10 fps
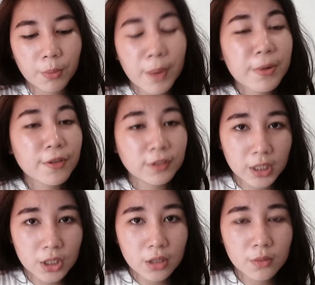
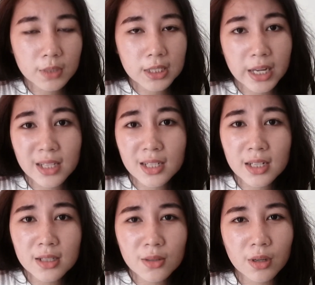foundation with
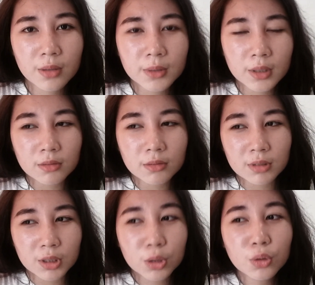sciences, or
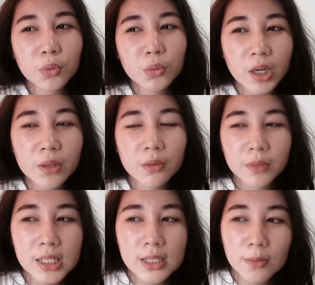you are
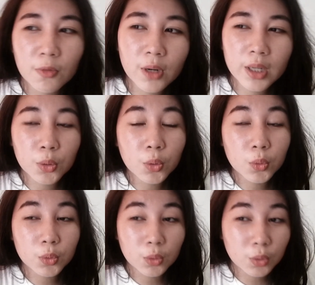really someone
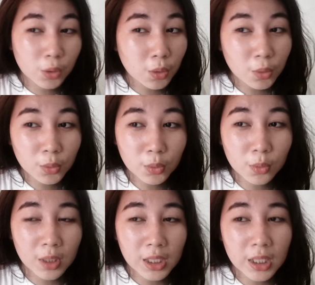who don't
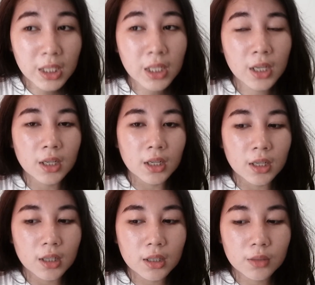really
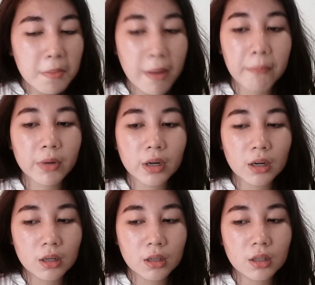remember
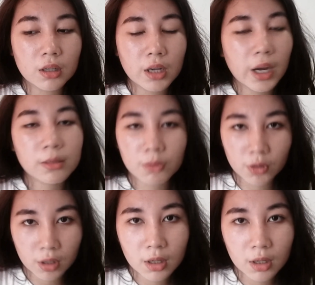
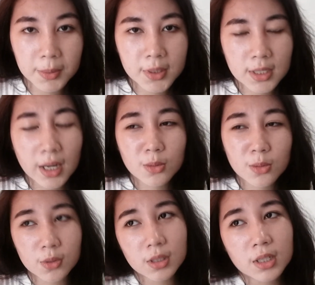anymore about science
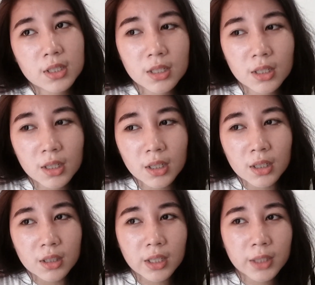courses,
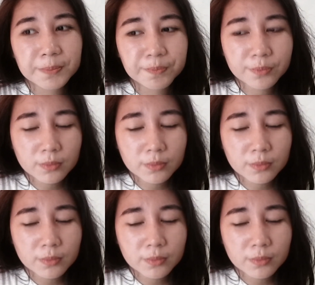then